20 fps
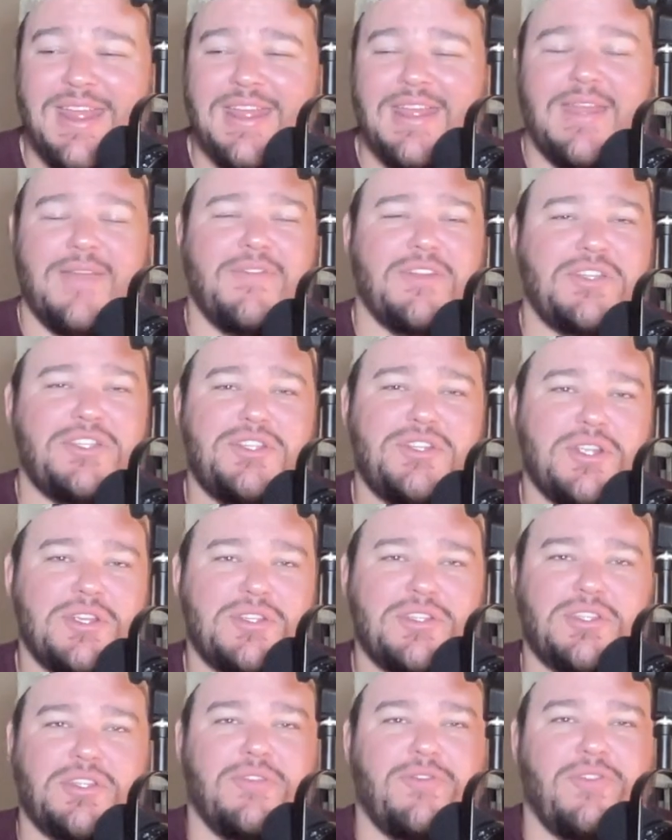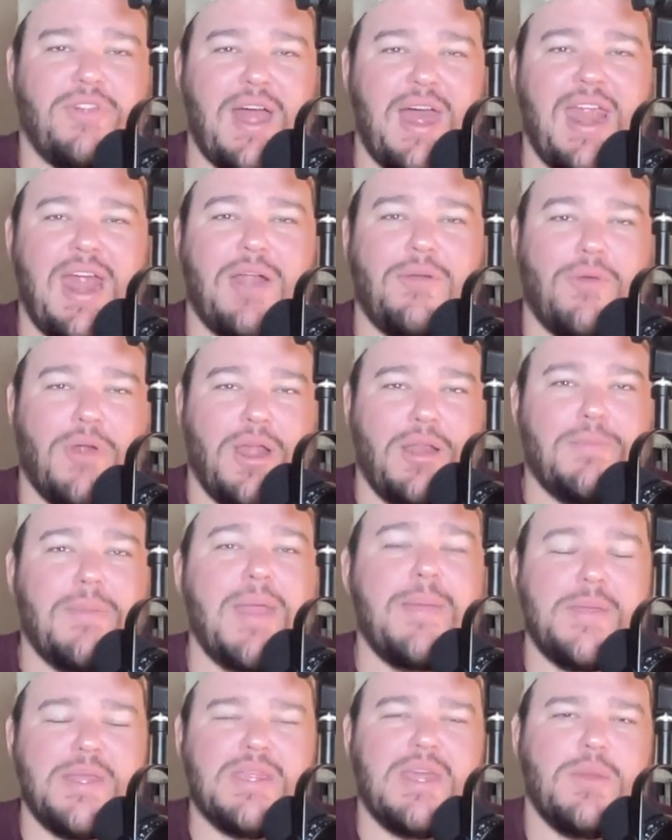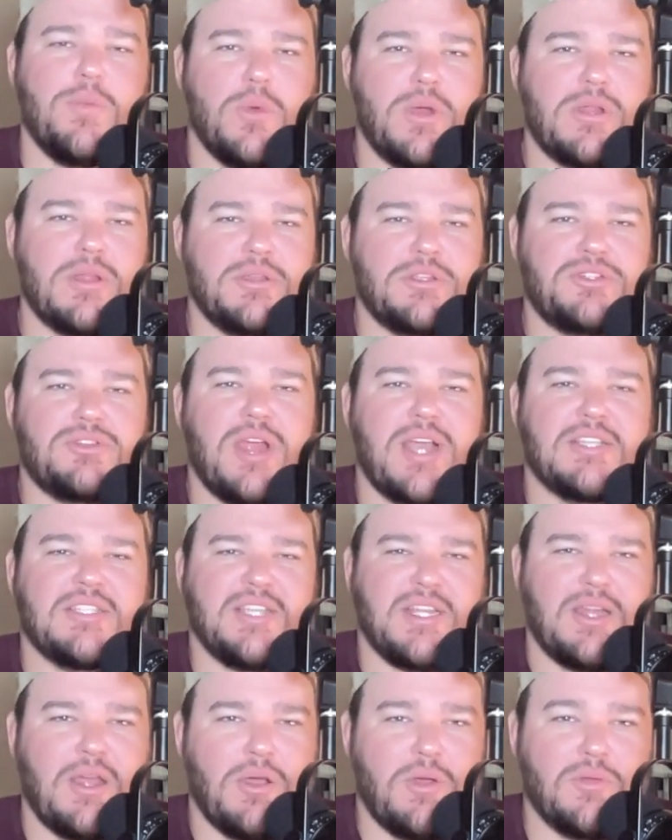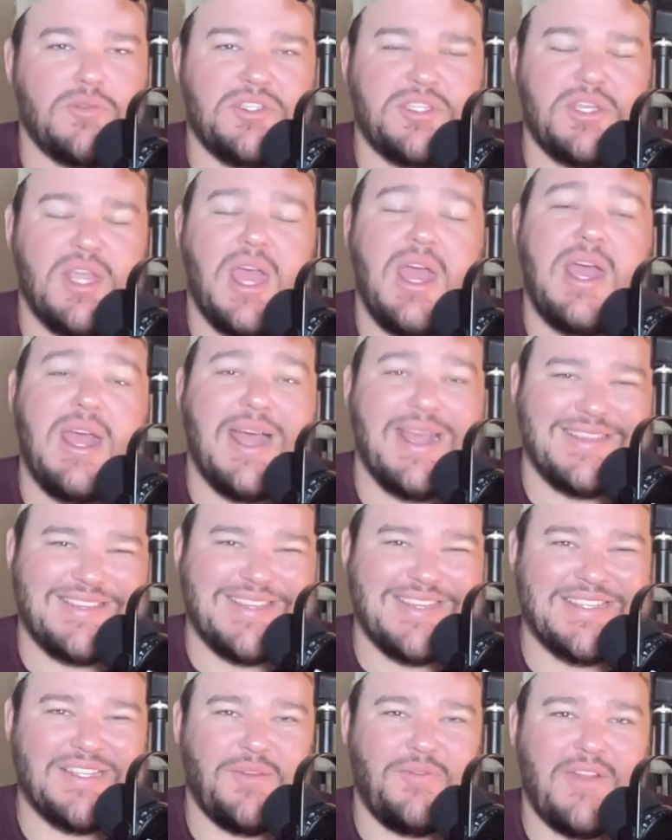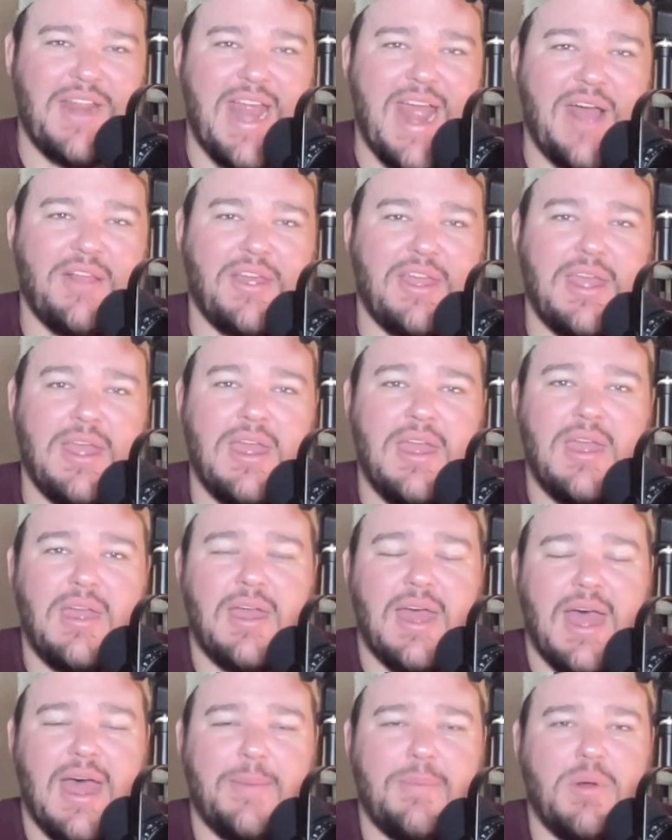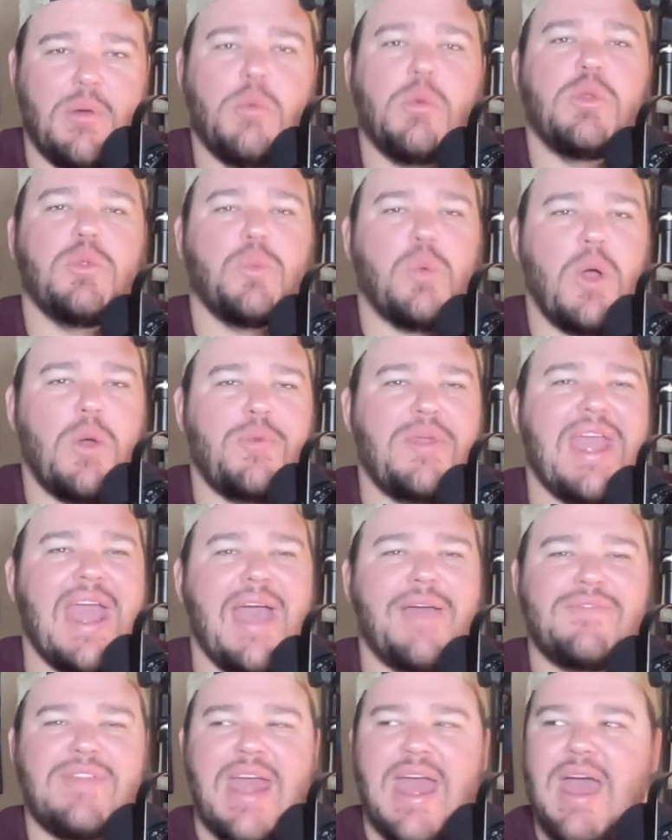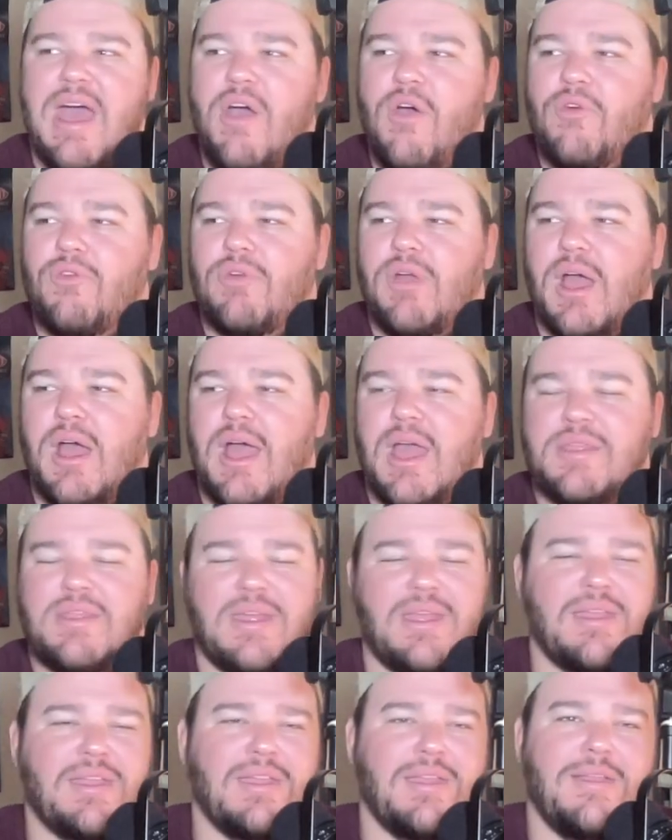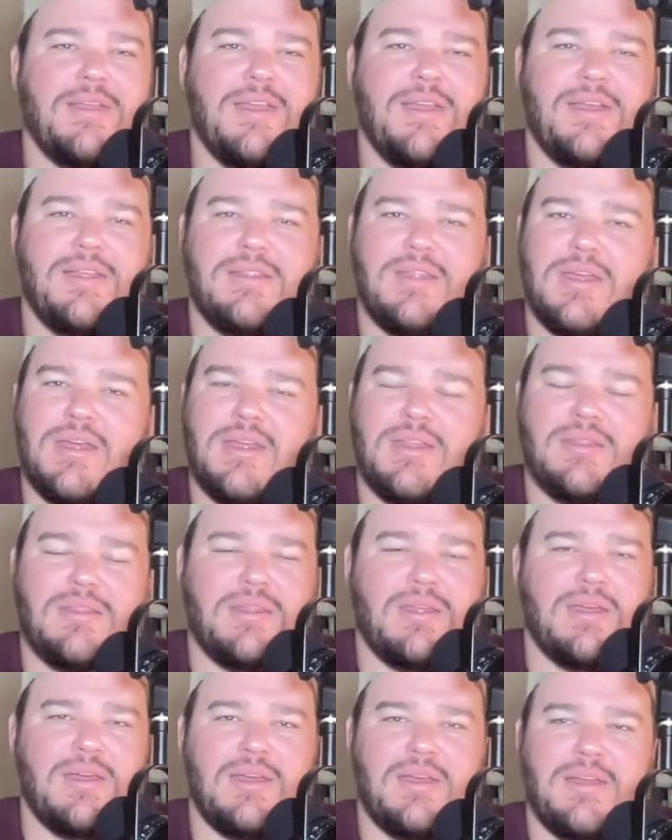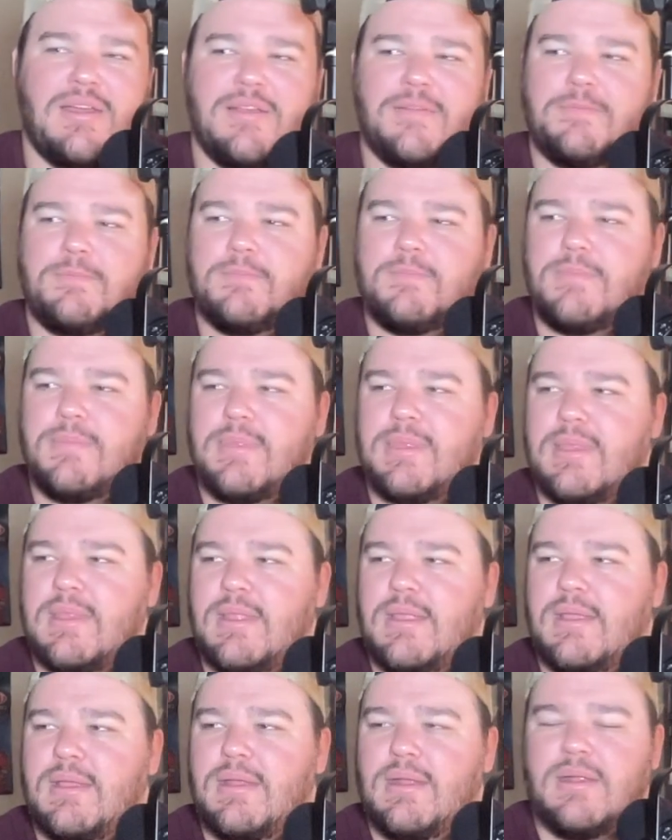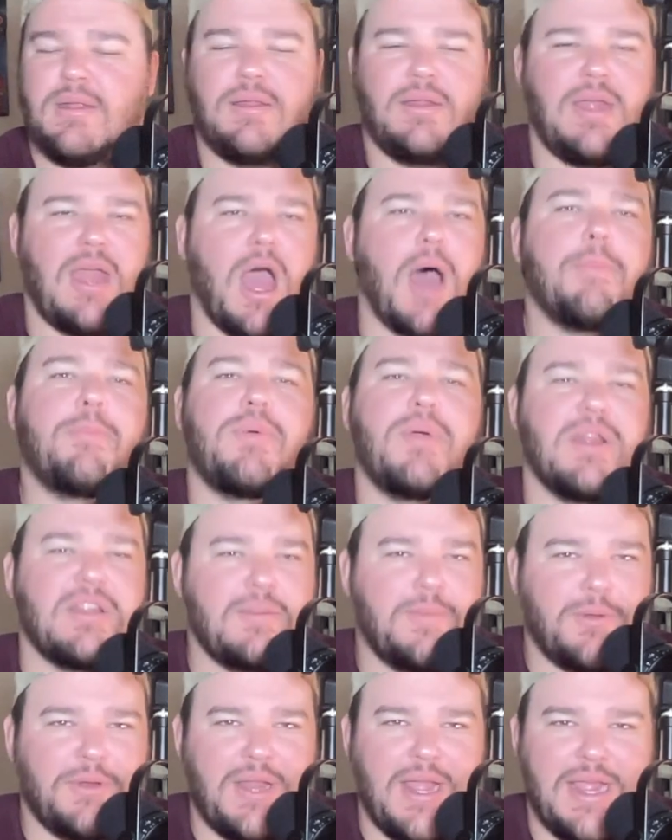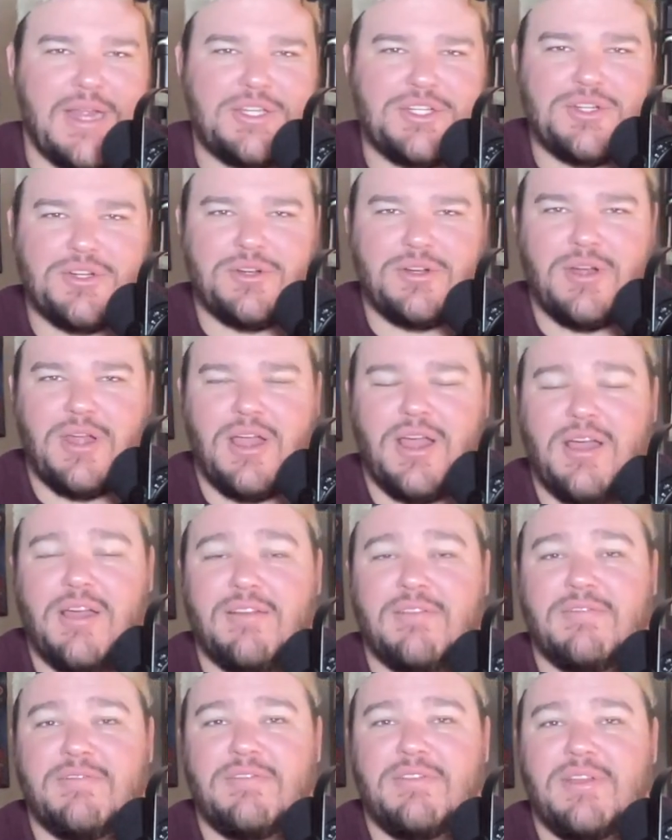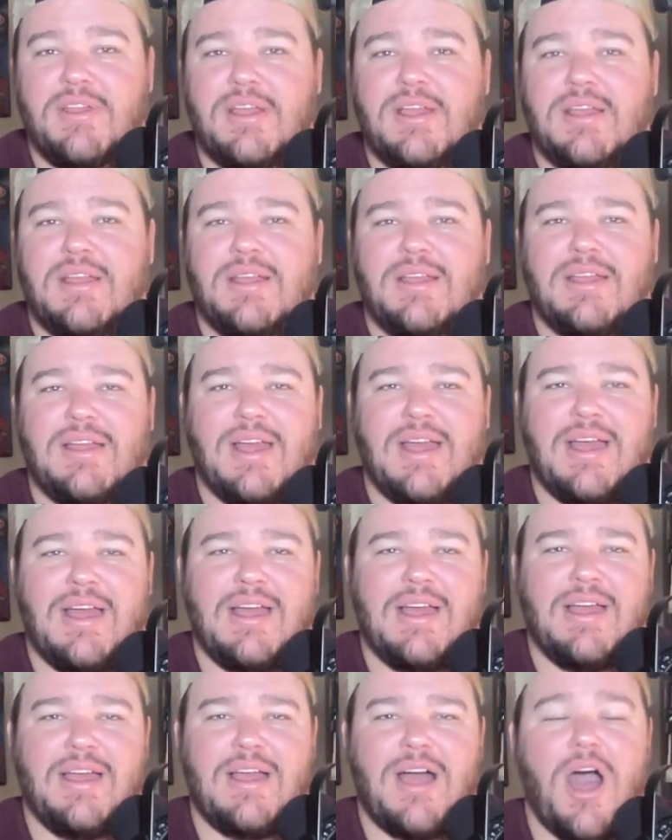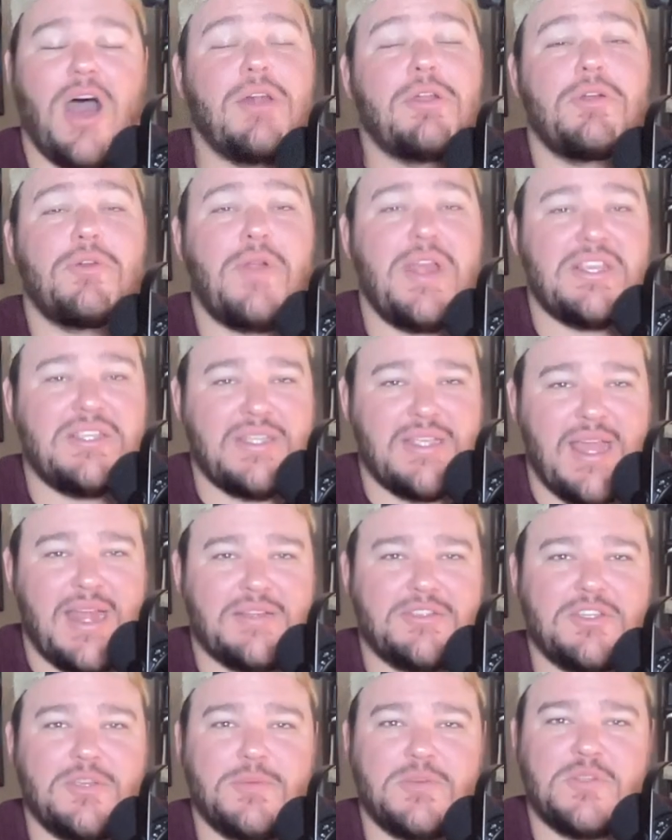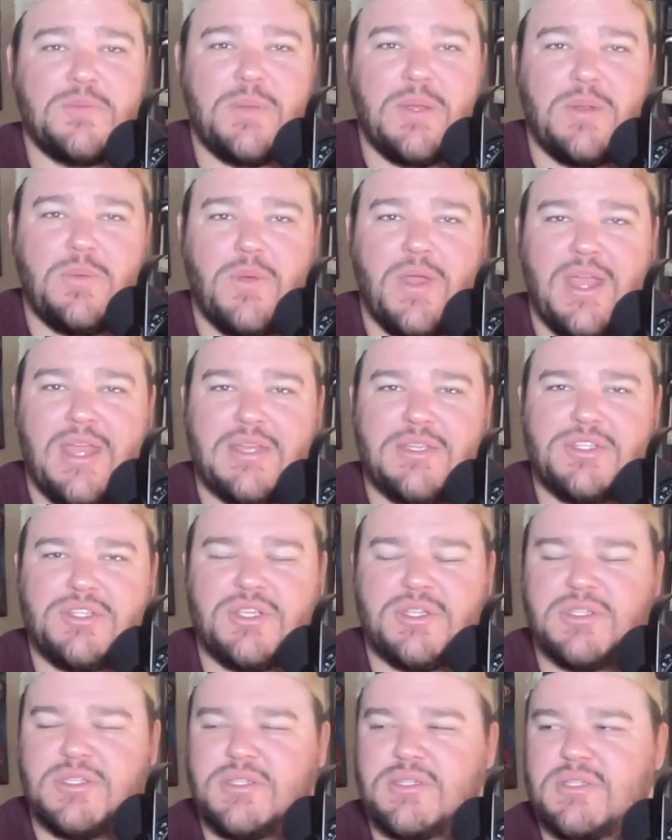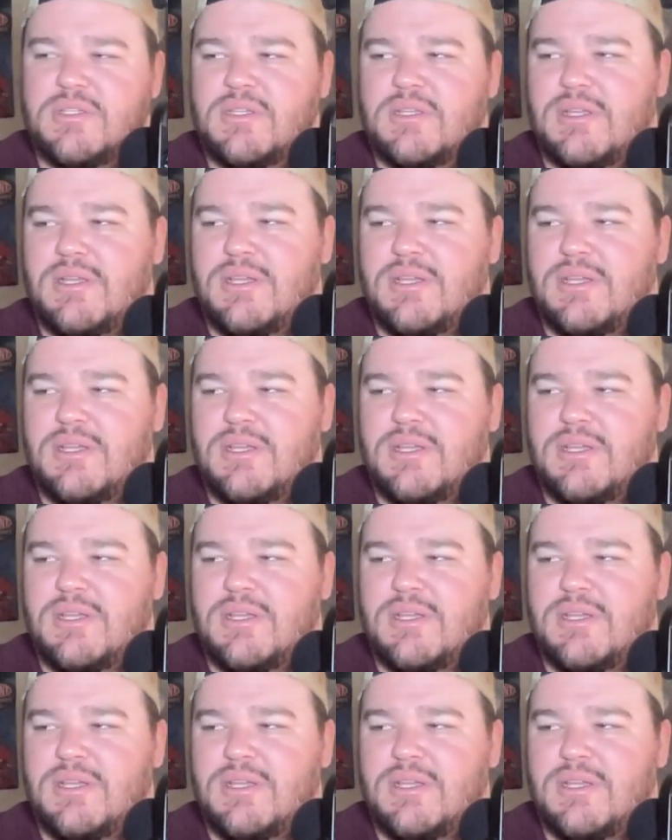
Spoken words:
If it's just flat out run, maybe then one of those tracks can host a season finale. But with what we have now, I think the unpredictable nature of auto racing at a super speedway is just,